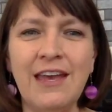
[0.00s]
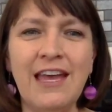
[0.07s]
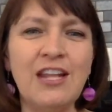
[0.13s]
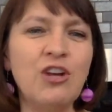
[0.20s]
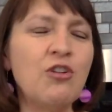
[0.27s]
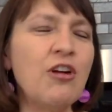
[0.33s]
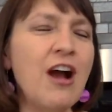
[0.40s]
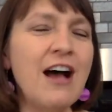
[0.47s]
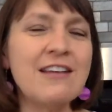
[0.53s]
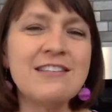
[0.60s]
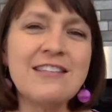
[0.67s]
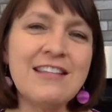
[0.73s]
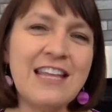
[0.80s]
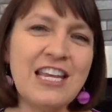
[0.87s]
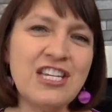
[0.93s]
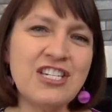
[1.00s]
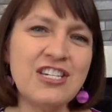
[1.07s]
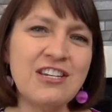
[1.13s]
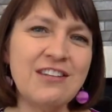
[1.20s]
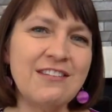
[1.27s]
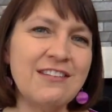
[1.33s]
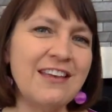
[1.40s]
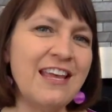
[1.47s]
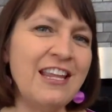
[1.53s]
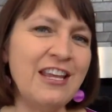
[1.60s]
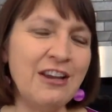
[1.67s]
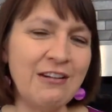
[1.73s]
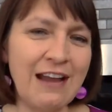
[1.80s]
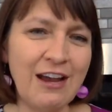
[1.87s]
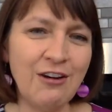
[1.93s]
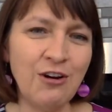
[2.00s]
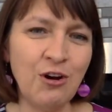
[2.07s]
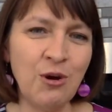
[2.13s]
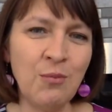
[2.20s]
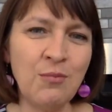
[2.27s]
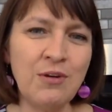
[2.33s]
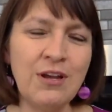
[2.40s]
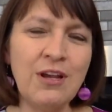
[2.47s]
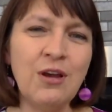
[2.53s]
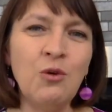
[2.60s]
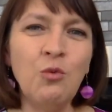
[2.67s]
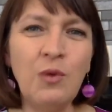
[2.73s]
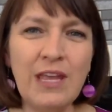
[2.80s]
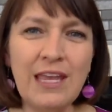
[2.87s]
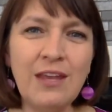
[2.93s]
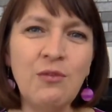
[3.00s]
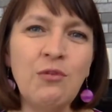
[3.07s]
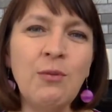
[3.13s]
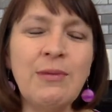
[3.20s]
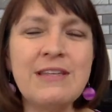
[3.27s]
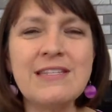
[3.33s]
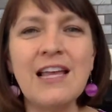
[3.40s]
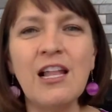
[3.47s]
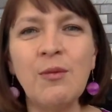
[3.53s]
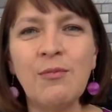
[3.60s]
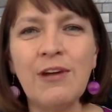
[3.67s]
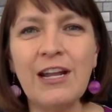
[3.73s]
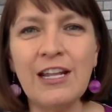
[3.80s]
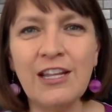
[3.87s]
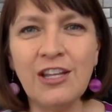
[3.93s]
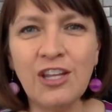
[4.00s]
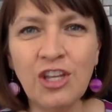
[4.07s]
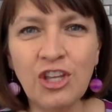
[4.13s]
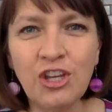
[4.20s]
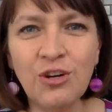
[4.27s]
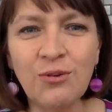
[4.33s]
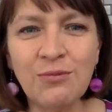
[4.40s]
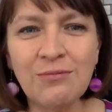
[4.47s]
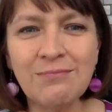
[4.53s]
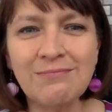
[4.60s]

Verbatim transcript: and across the nation and here at home, we will be celebrating you.